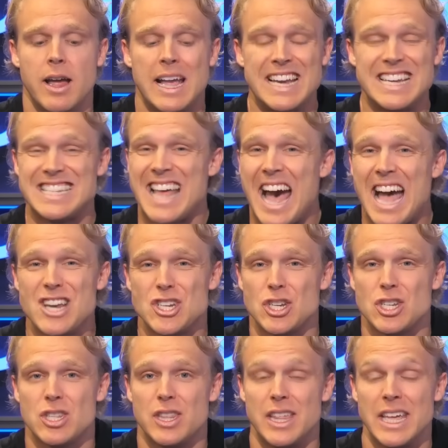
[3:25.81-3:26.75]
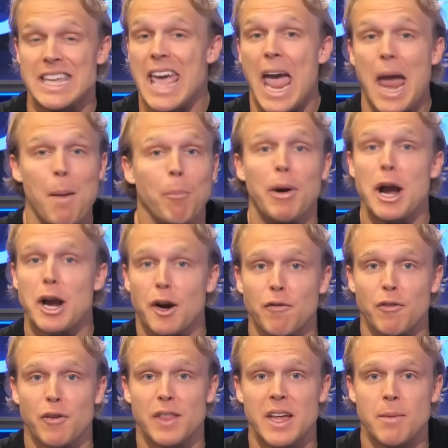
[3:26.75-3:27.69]
Is that just the game breaker
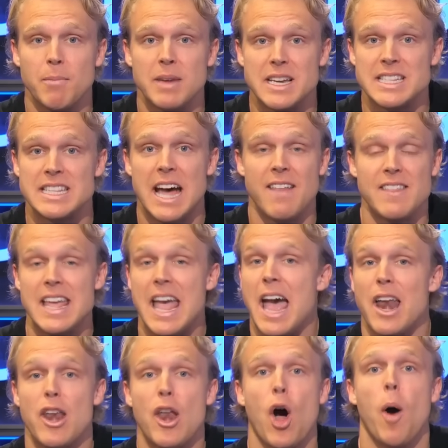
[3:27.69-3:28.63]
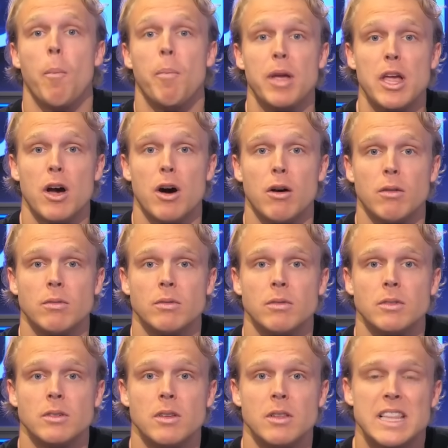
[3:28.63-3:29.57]
for them? Is that the end-all, be-all,
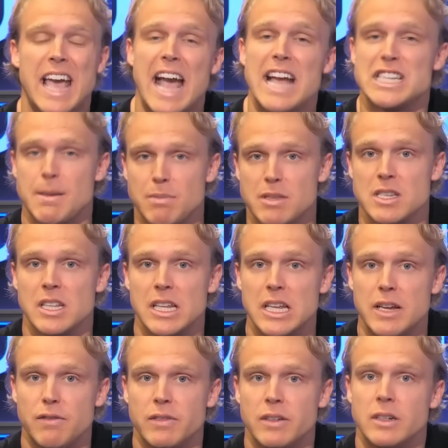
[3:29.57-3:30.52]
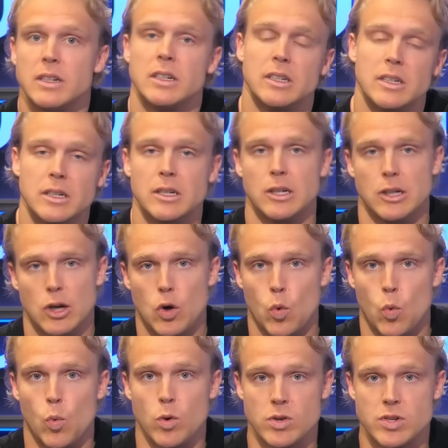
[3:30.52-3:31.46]
the ace up the sleeve?
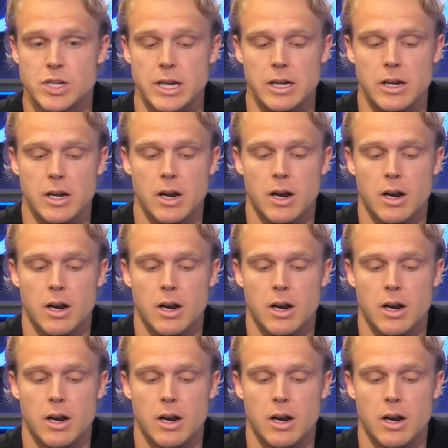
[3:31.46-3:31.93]
We'll see.